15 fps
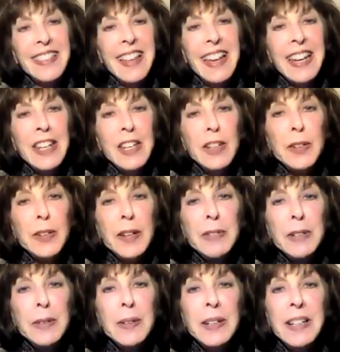Thank you,
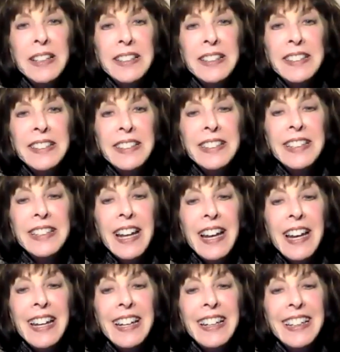everyone. Good
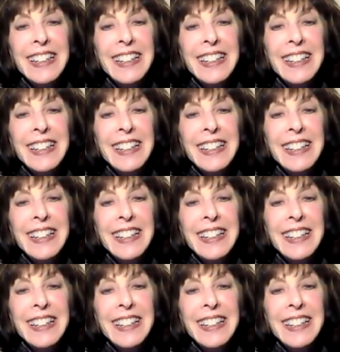night.